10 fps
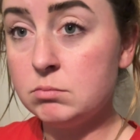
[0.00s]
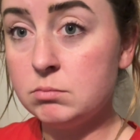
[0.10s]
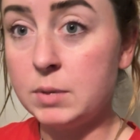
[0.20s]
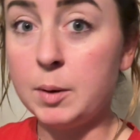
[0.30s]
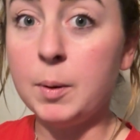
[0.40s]

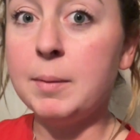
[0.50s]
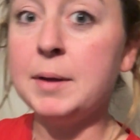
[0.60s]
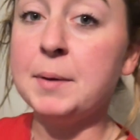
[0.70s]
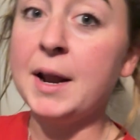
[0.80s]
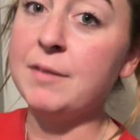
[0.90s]
but I probably
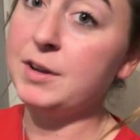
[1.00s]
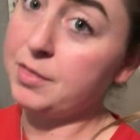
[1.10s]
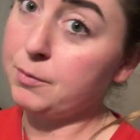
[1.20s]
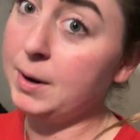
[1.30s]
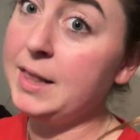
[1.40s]
am gonna have to
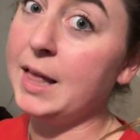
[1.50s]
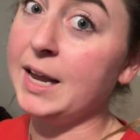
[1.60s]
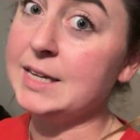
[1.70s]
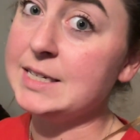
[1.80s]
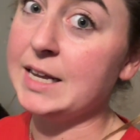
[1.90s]
three-leg
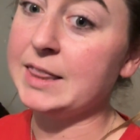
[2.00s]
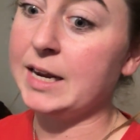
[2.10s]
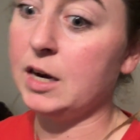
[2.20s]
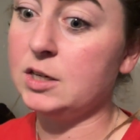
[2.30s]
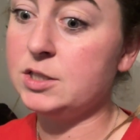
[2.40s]
it to get
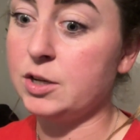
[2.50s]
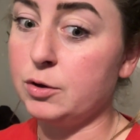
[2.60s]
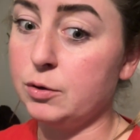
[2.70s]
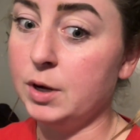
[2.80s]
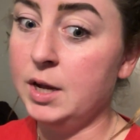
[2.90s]
there.
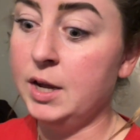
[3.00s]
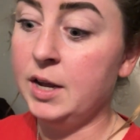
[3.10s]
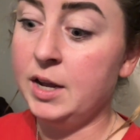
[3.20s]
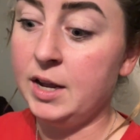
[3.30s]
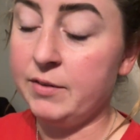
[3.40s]
So
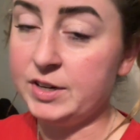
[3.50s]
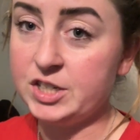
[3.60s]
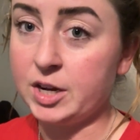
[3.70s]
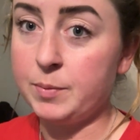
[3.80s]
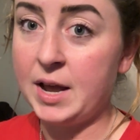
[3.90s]
if I
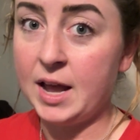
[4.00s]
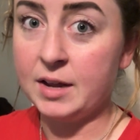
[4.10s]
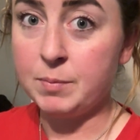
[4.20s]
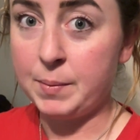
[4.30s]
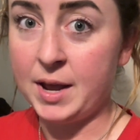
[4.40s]
check a bag,
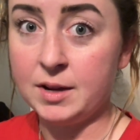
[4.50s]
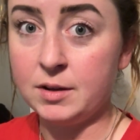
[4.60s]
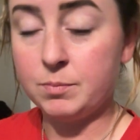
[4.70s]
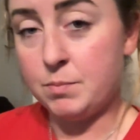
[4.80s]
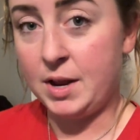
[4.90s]
my bag
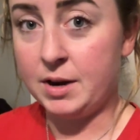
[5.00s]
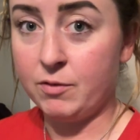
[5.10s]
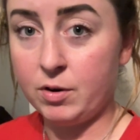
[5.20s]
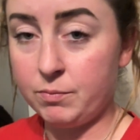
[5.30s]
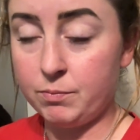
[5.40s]
might
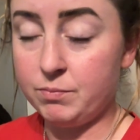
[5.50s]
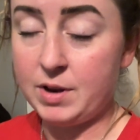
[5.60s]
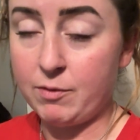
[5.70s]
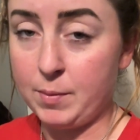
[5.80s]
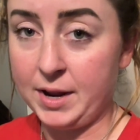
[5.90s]

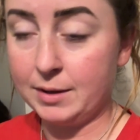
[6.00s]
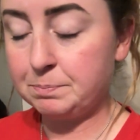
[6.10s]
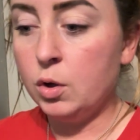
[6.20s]
never make it.